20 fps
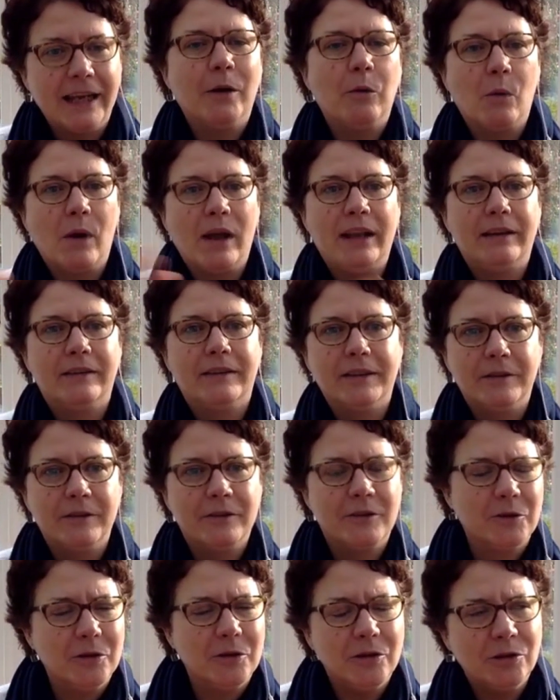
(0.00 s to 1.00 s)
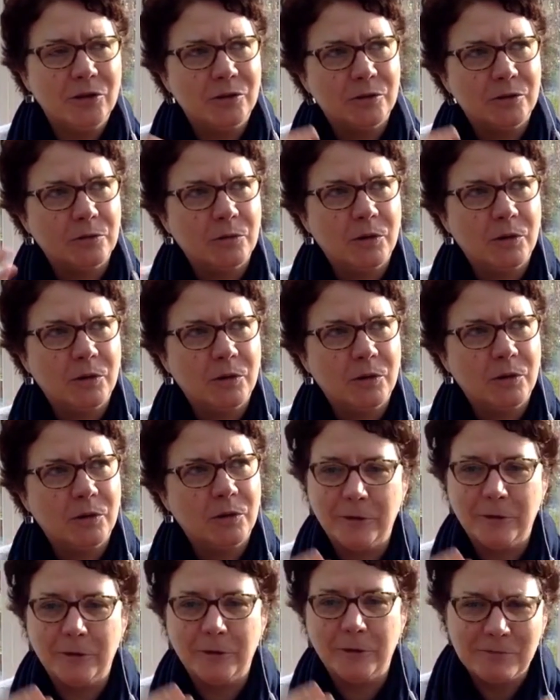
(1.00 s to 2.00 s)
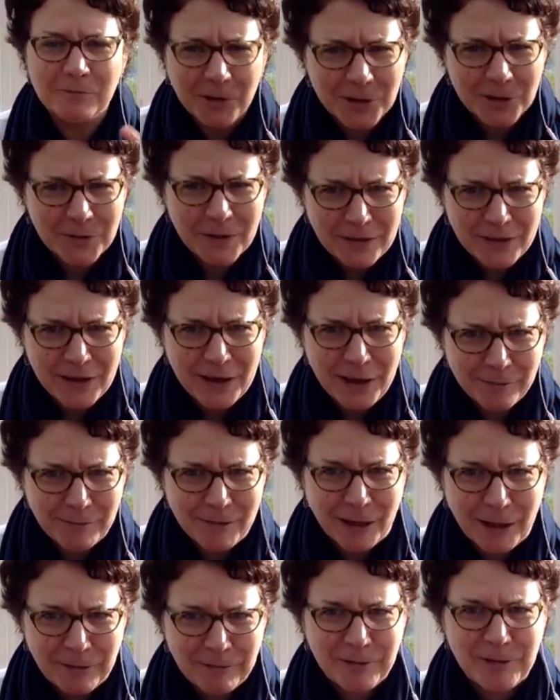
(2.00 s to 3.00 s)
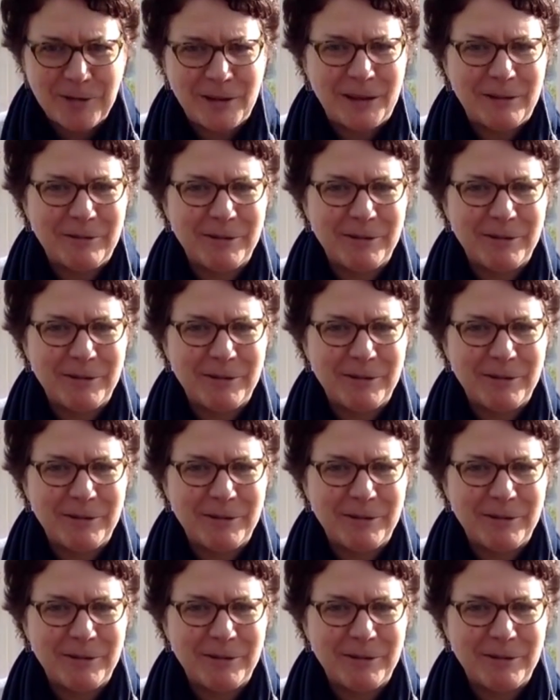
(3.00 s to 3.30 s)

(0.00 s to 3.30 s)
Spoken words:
I went and thought, what do I think of Mickey Rooney?